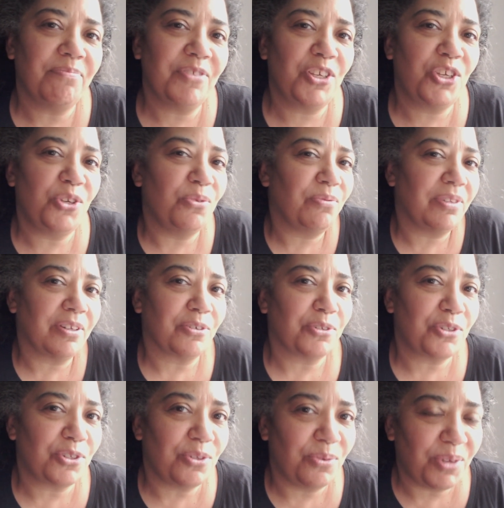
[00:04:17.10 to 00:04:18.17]
cute little
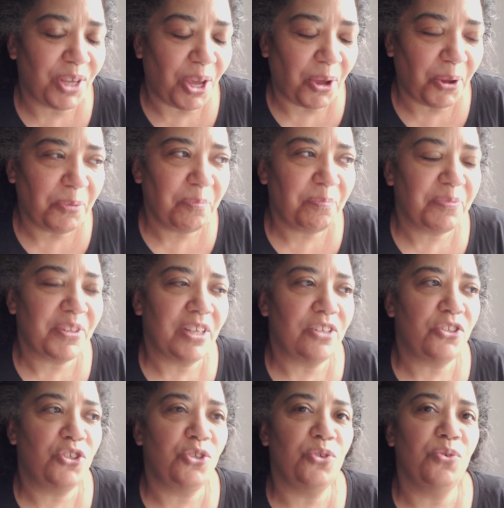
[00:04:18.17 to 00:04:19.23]
studio
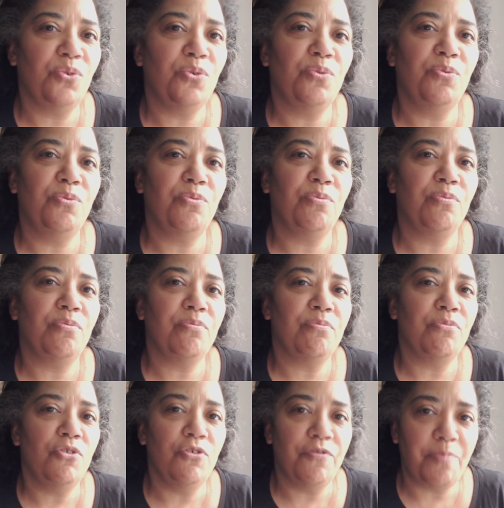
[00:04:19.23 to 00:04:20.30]
to
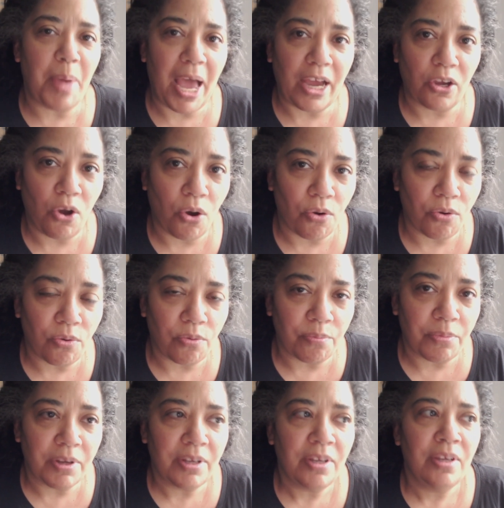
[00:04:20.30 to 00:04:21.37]
move back
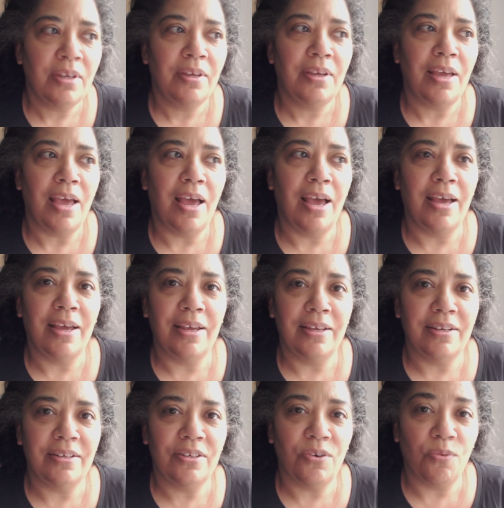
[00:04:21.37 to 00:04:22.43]
home
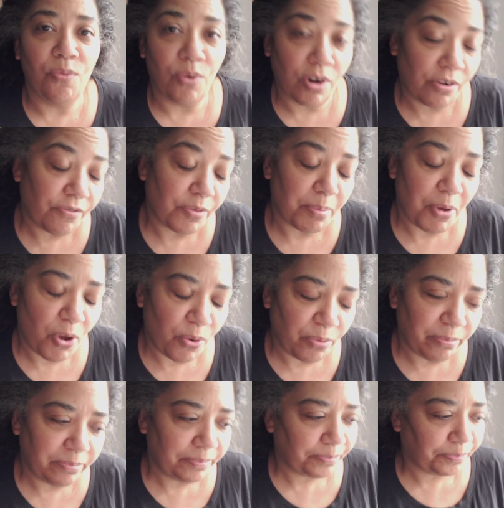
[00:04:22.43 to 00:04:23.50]
and work from
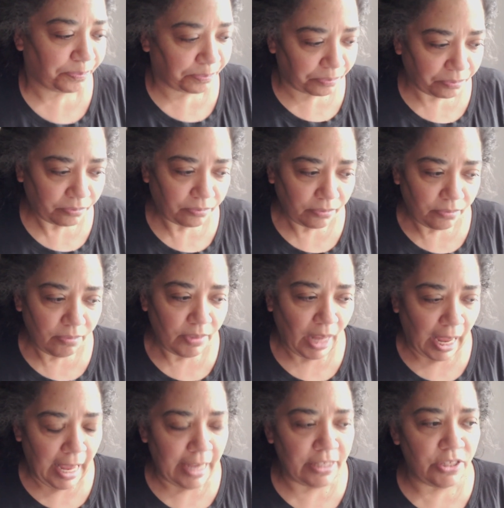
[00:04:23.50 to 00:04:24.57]
home.
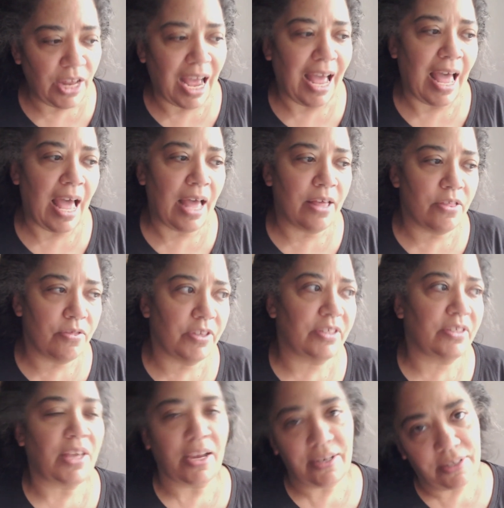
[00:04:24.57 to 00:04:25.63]
And the
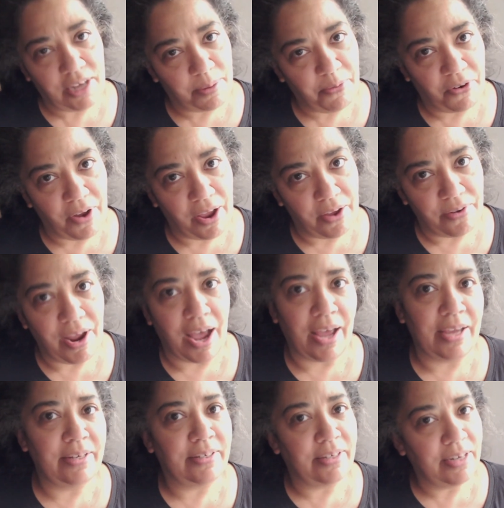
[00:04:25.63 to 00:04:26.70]
second time around,
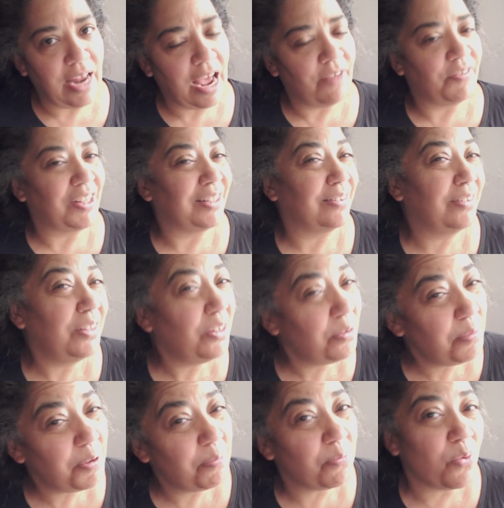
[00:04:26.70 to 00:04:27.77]
I did have a little
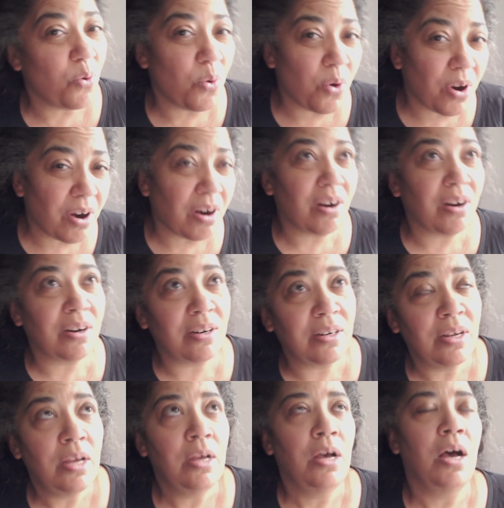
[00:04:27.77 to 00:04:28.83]
bit more
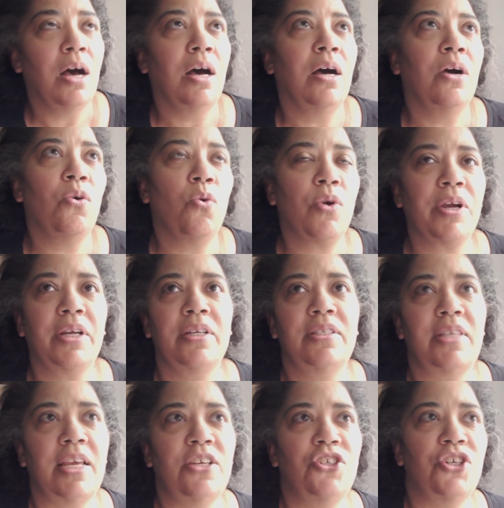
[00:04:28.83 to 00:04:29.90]

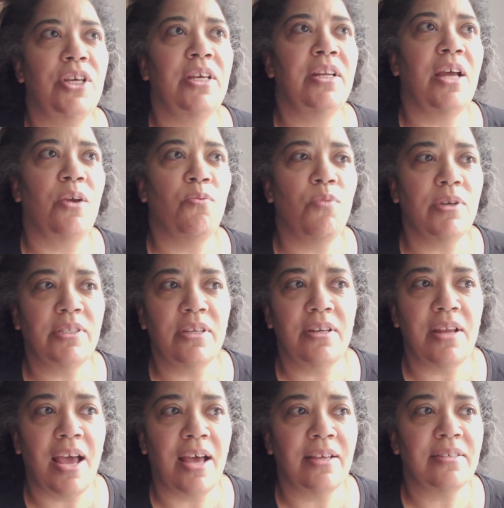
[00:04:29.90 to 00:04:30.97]
organization. I
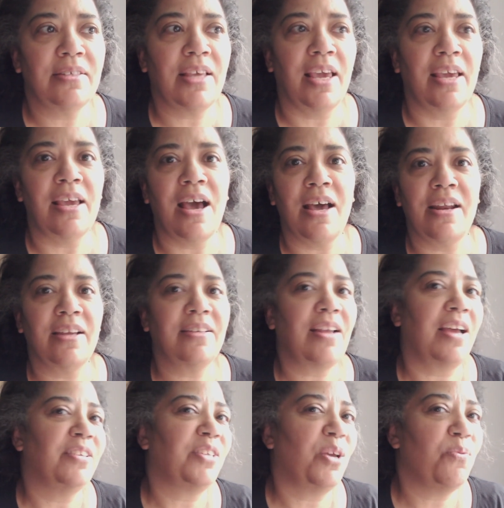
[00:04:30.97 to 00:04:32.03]
wasn't as chaotic
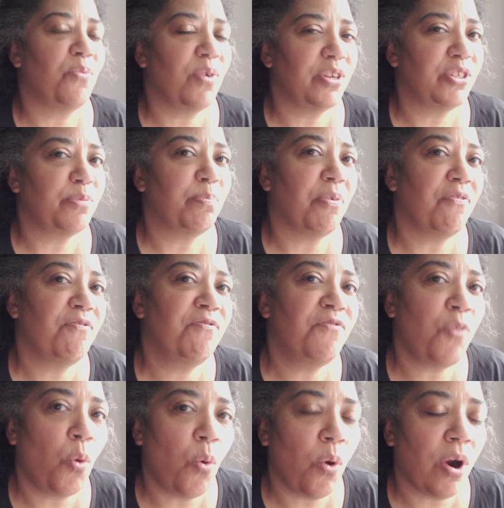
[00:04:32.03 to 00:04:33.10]
as I was
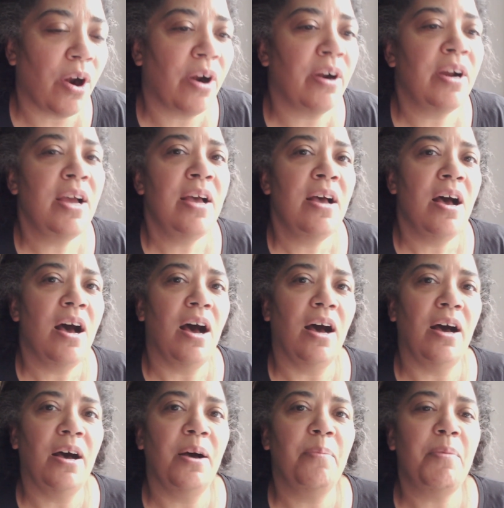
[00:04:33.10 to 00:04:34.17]
before,
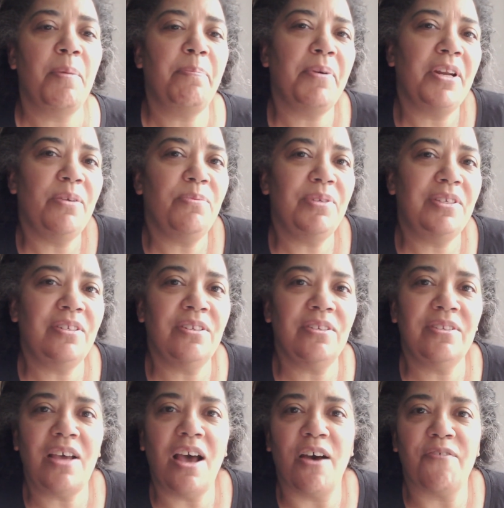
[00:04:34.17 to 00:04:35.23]
but it was still
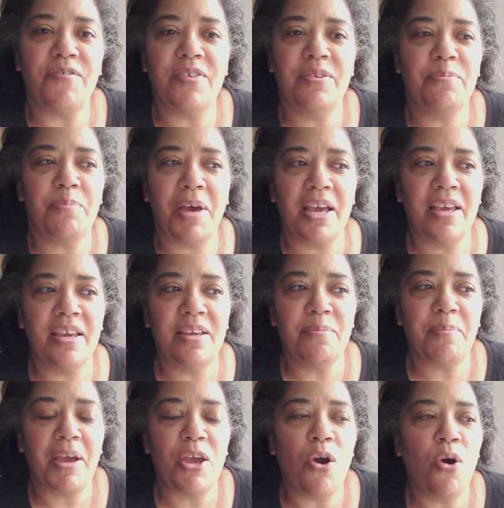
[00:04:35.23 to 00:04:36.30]
tough.
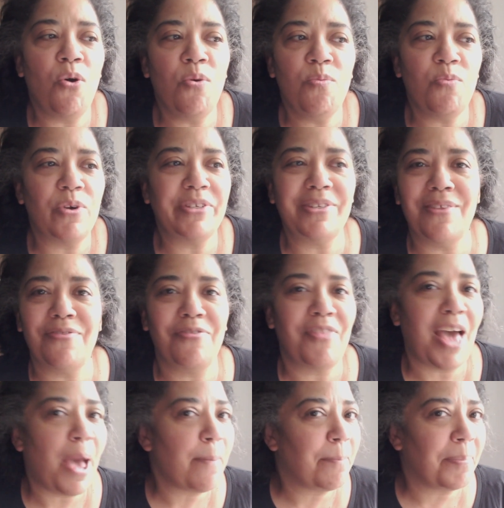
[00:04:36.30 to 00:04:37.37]
My home wasn't
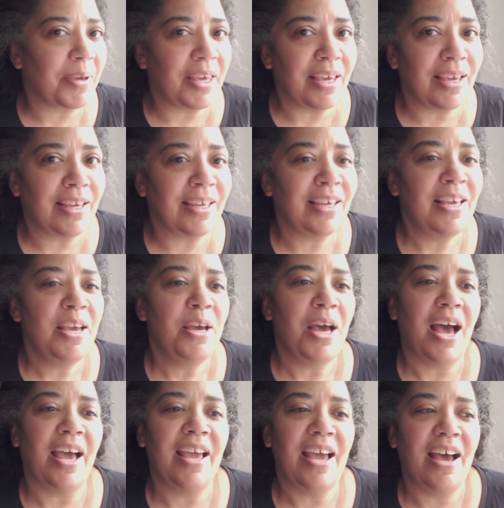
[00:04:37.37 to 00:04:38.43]
that big.
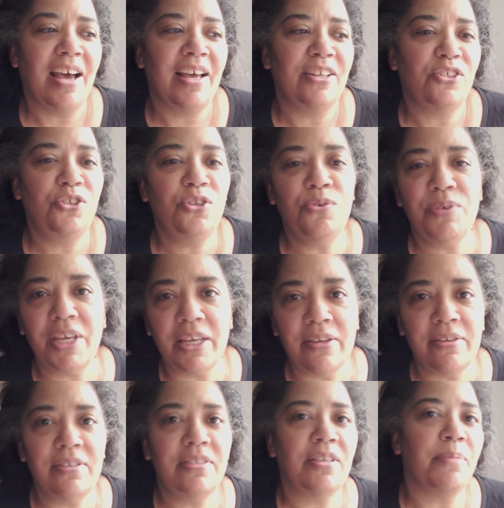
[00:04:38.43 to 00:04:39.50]
I had 2
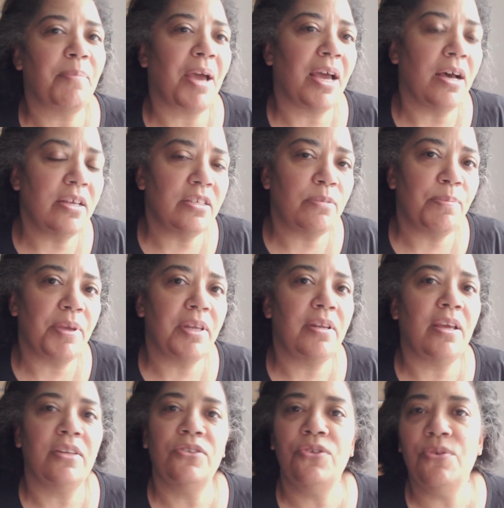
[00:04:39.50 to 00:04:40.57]
kids, my husband,
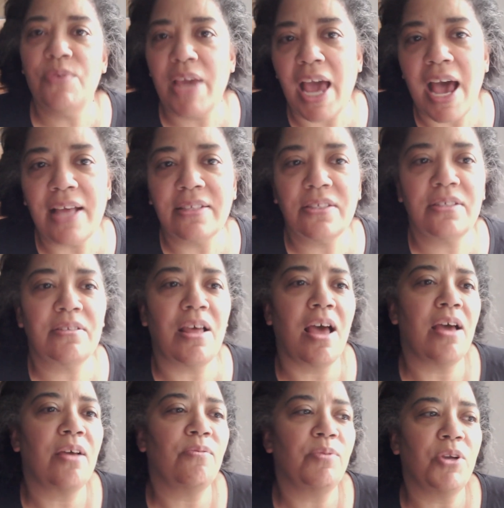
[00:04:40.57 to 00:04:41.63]
and 2 cats
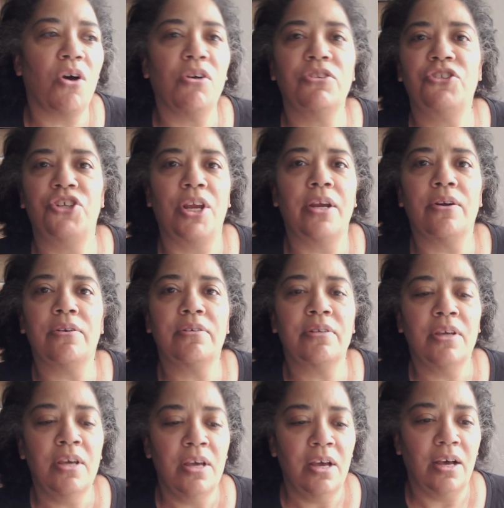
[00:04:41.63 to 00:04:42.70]
that we all shared
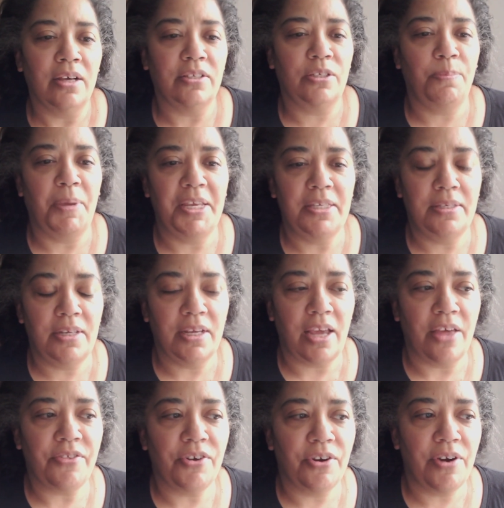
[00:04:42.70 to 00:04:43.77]
a space
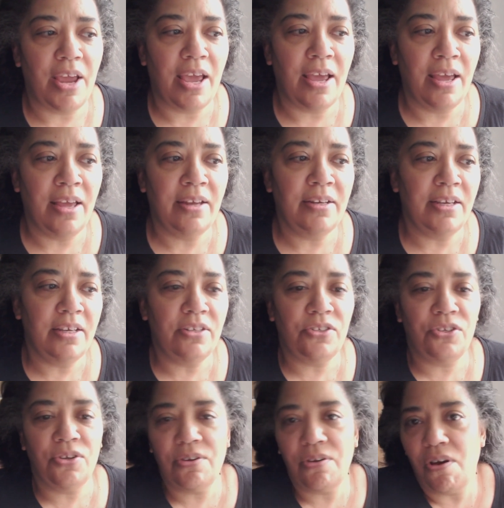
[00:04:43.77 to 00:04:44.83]
together, and it
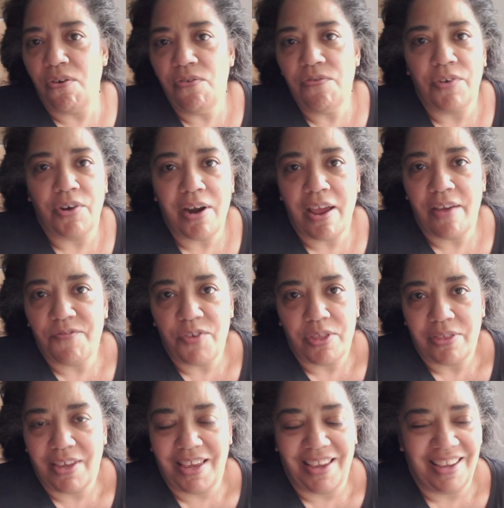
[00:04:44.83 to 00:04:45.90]
took over
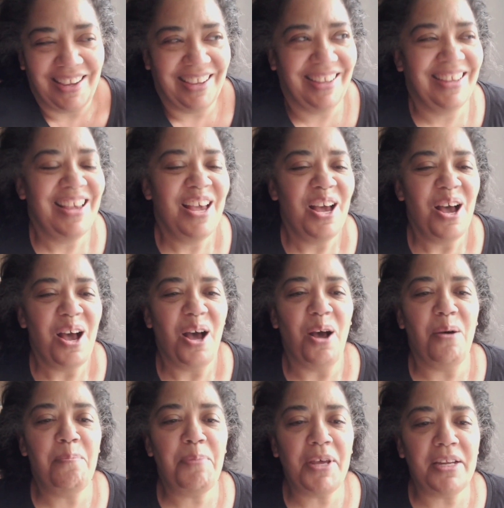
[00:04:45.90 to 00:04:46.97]
everything.
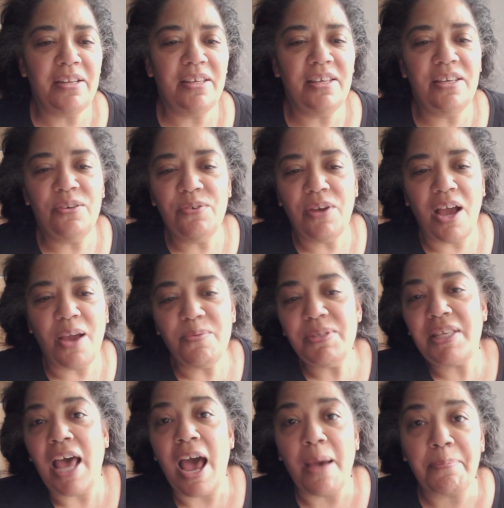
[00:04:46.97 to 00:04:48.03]
But I
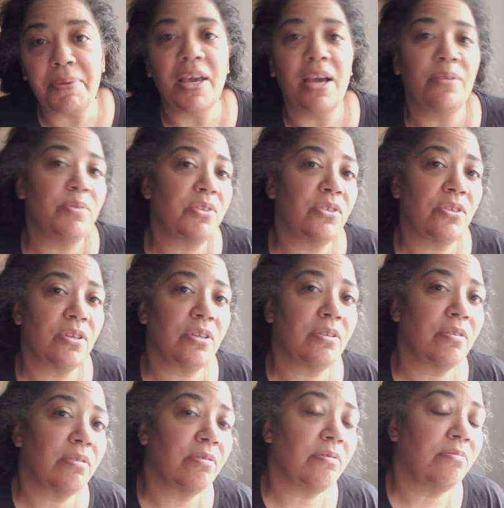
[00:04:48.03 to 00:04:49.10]
was happy. I was,
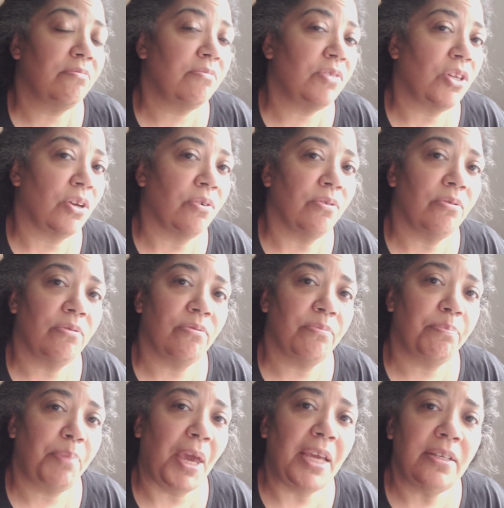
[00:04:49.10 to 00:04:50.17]

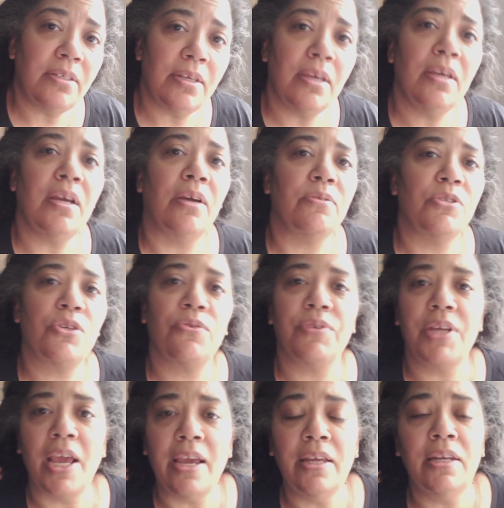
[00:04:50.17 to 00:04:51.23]
painting. I was
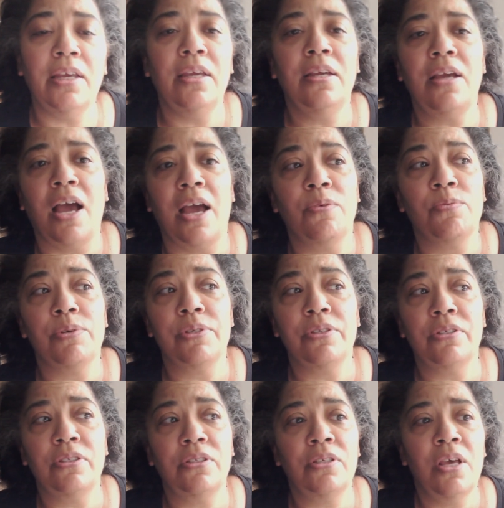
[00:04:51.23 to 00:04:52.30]
creating. I
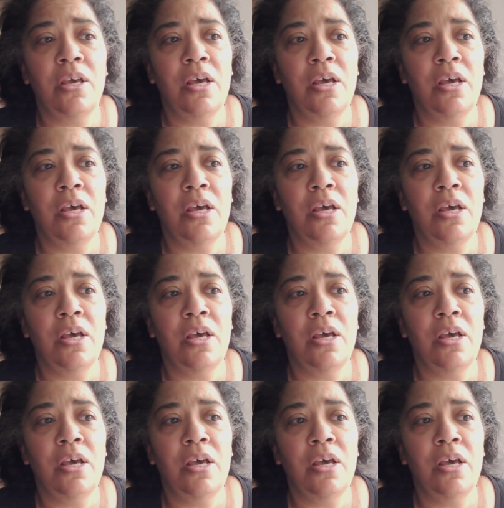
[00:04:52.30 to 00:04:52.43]
was